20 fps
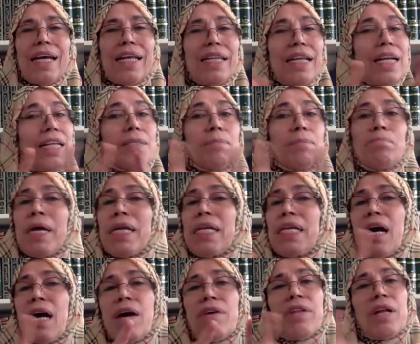There is
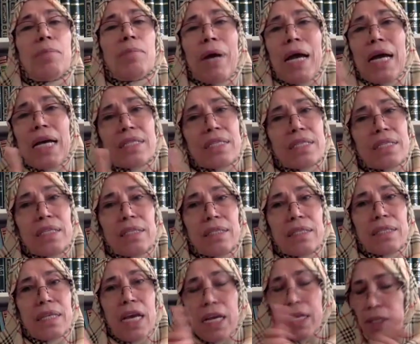many other
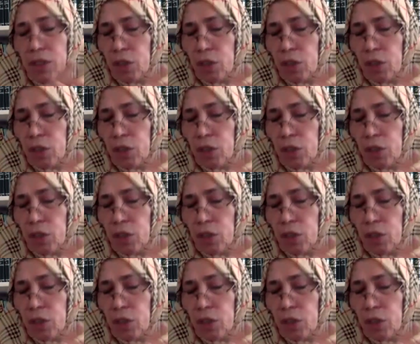paths.